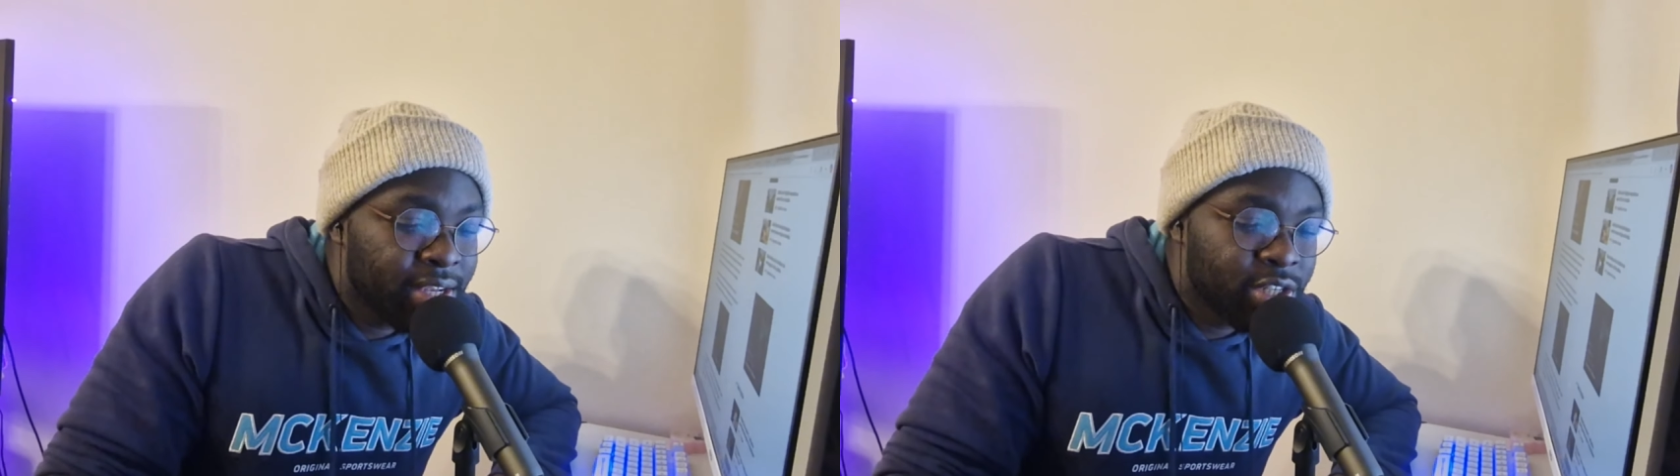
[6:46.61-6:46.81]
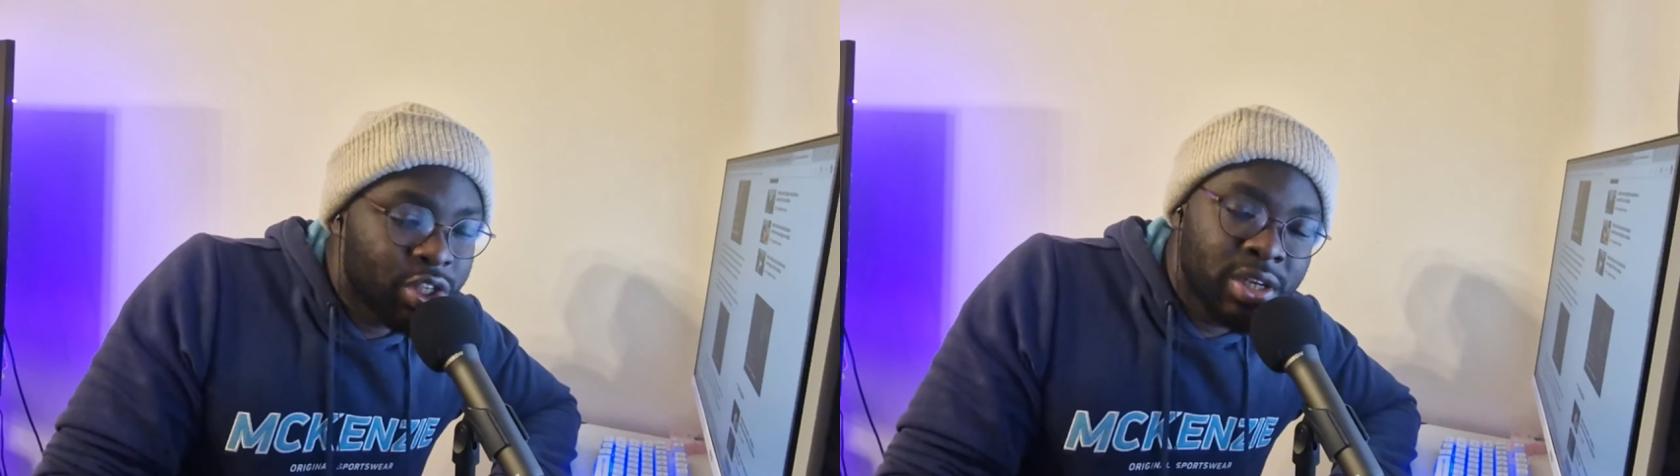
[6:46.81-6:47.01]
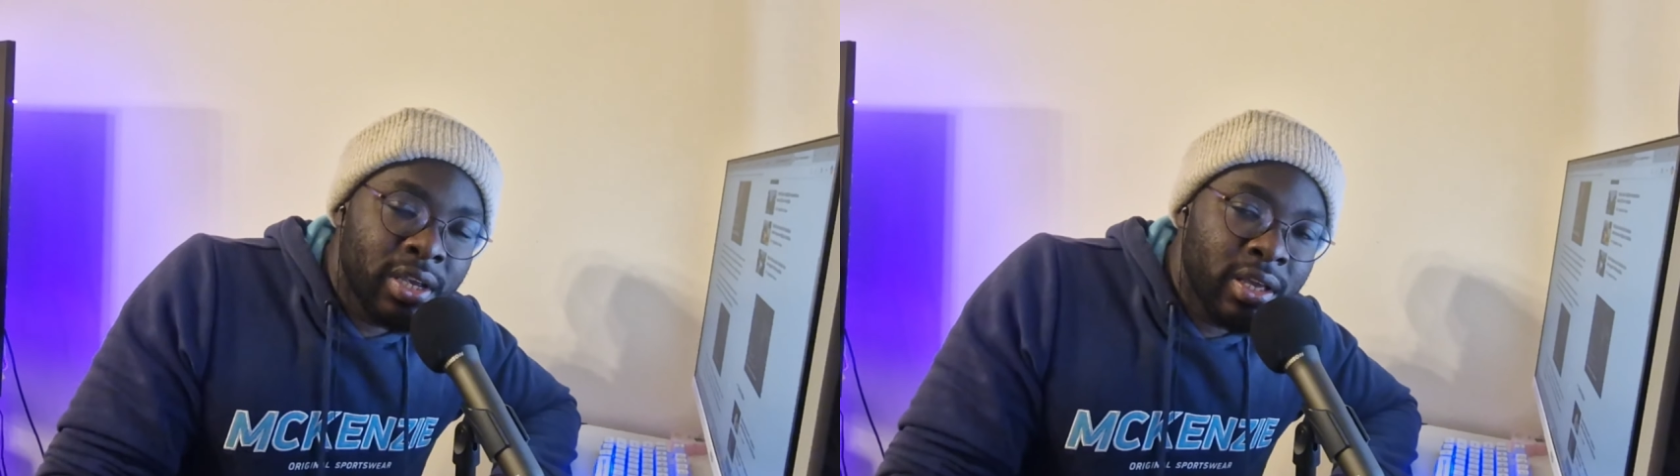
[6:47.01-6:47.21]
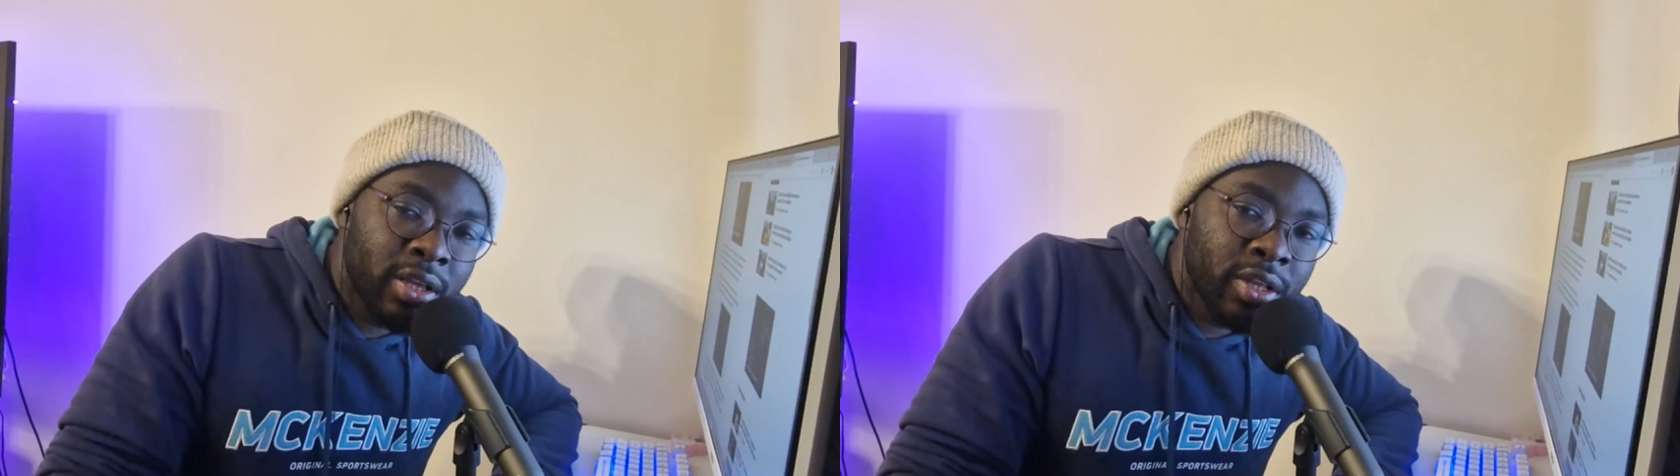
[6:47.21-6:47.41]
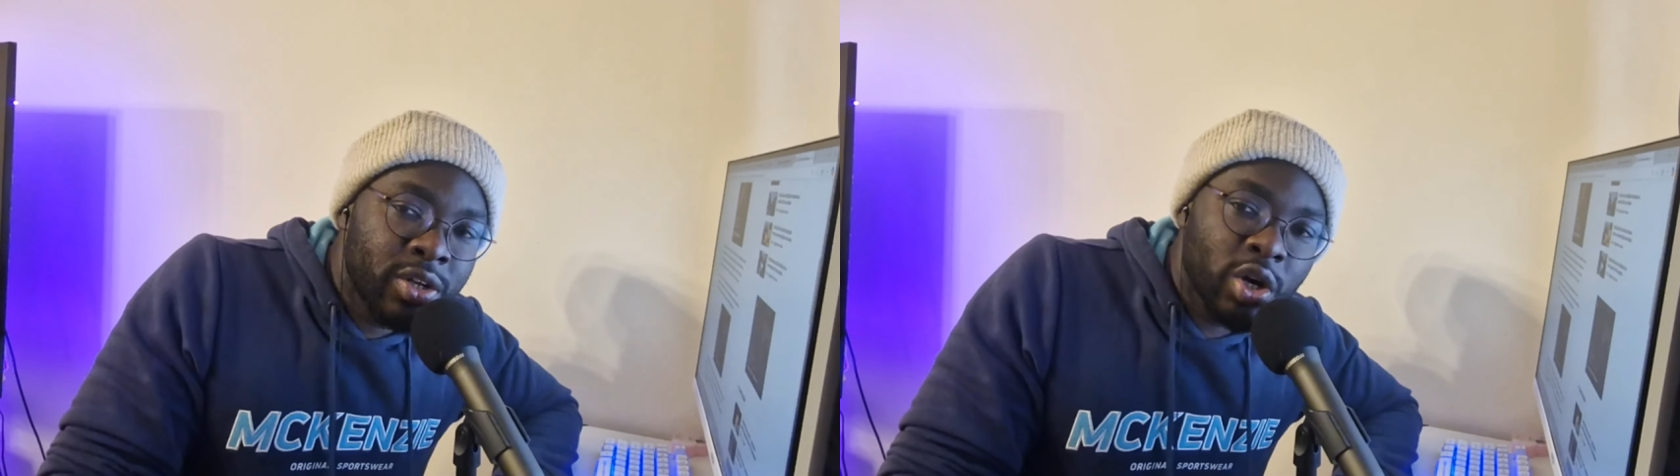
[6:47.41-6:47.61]

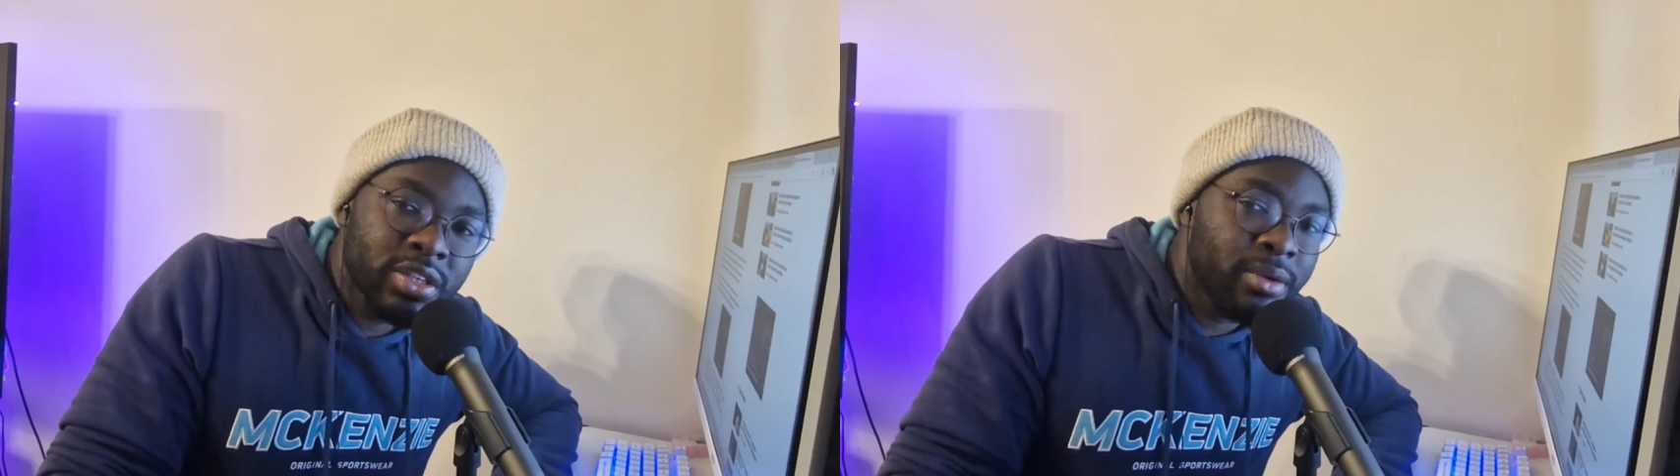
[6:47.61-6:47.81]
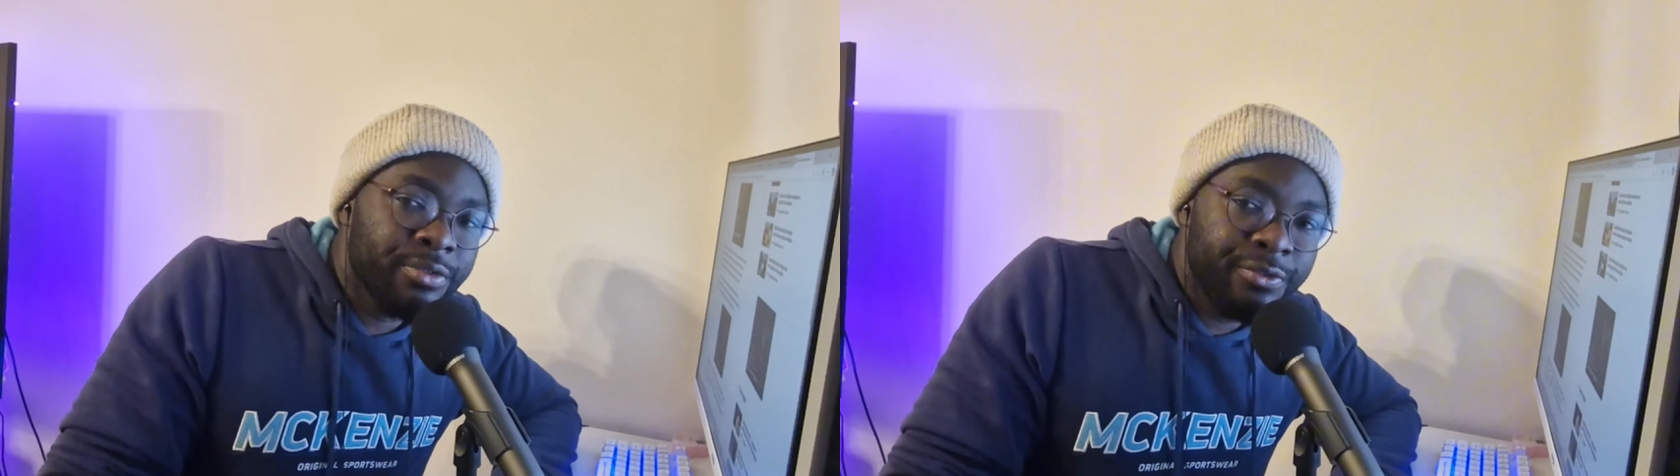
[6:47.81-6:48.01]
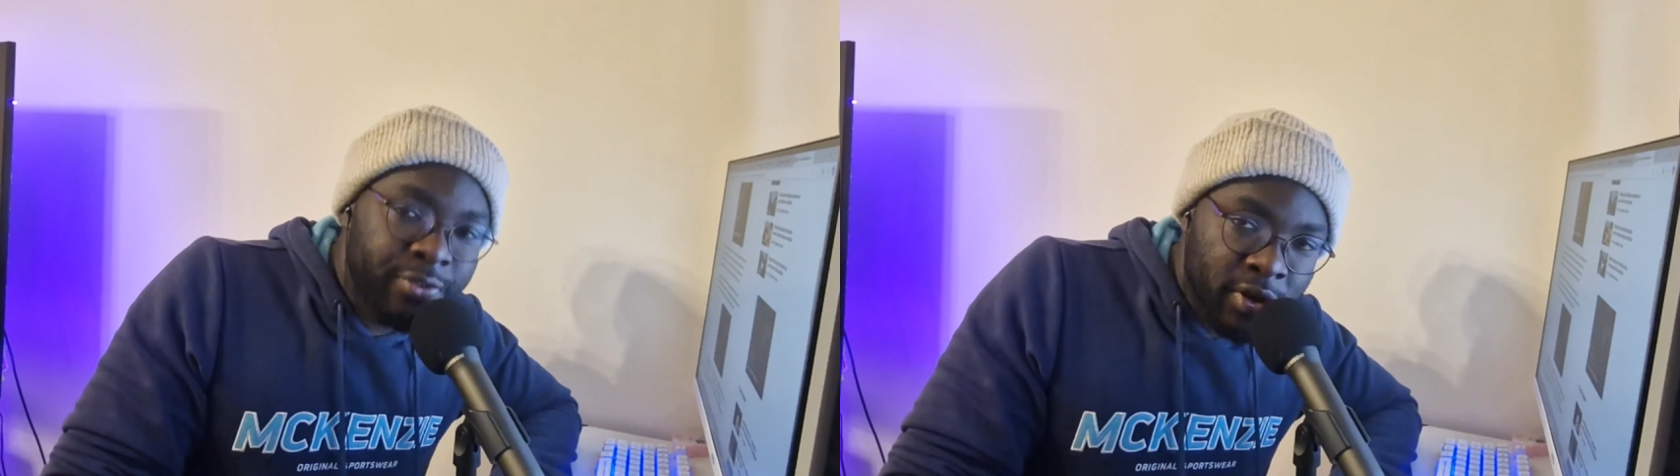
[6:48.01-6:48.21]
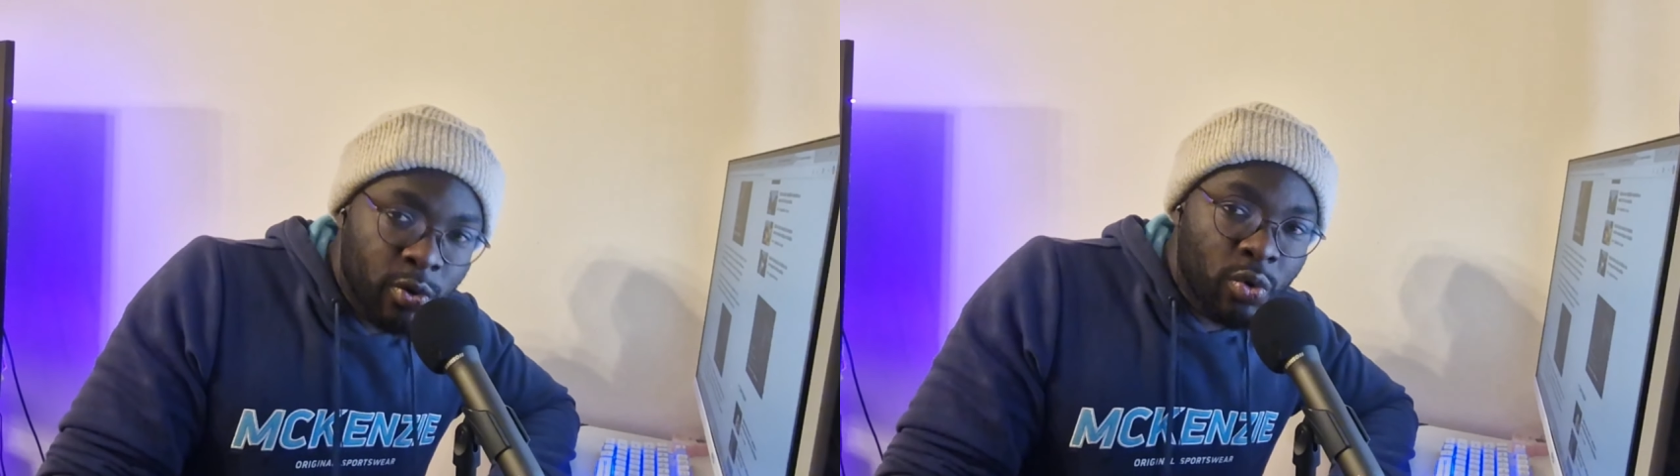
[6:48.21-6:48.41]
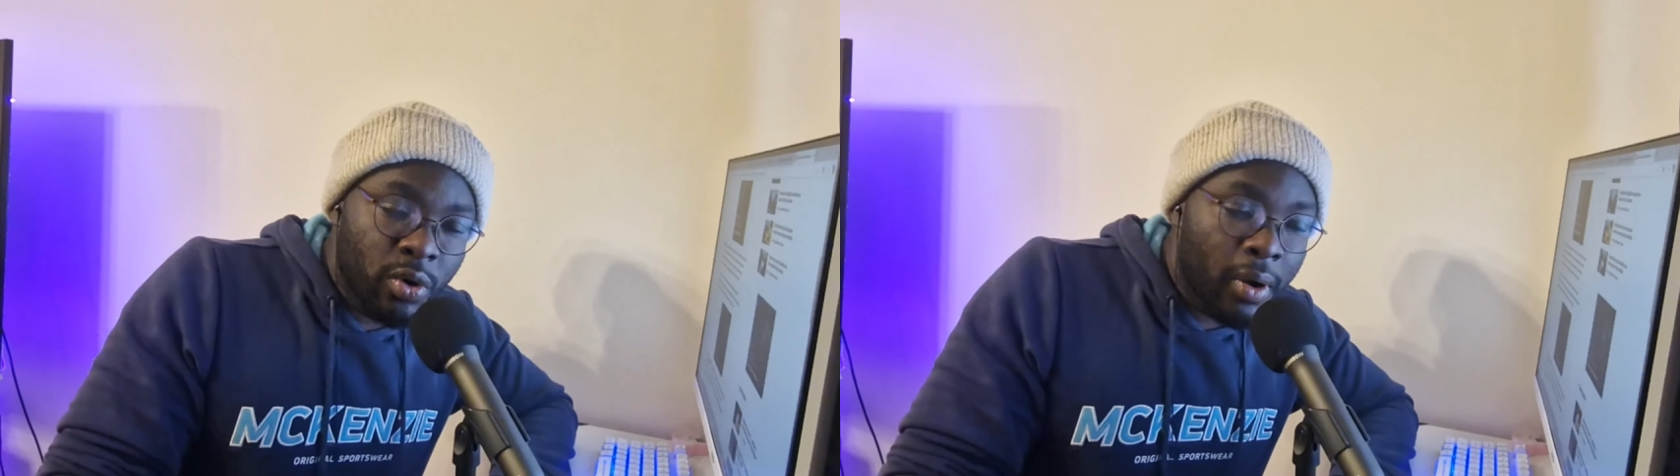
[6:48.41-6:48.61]
she doesn't
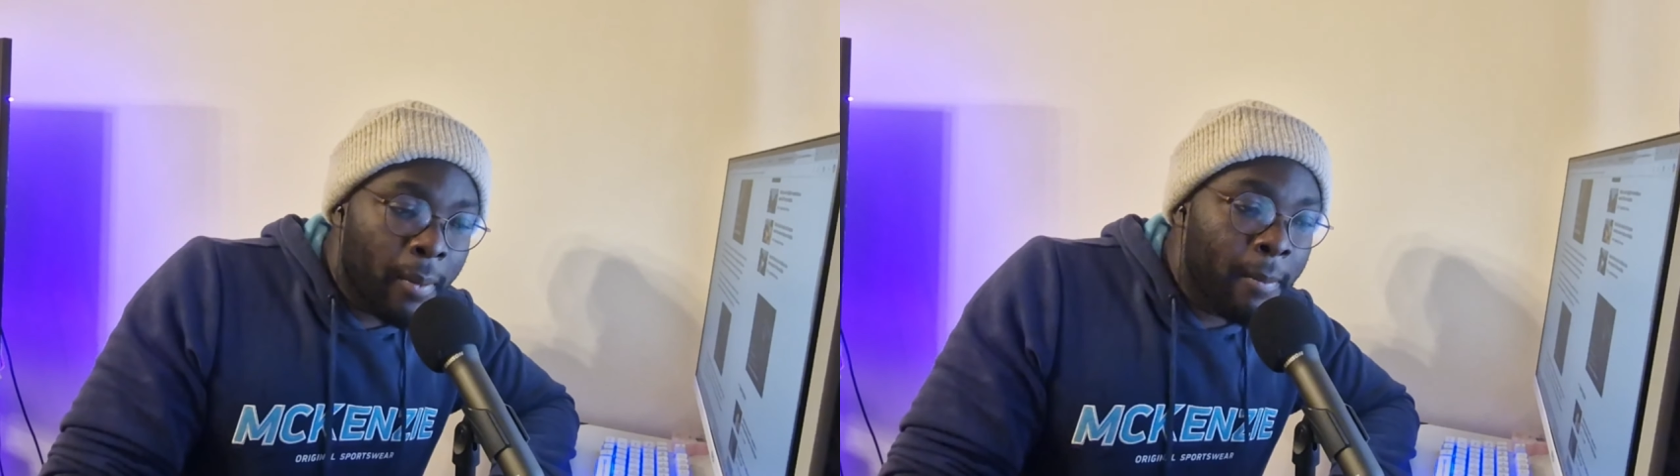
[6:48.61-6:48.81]
feel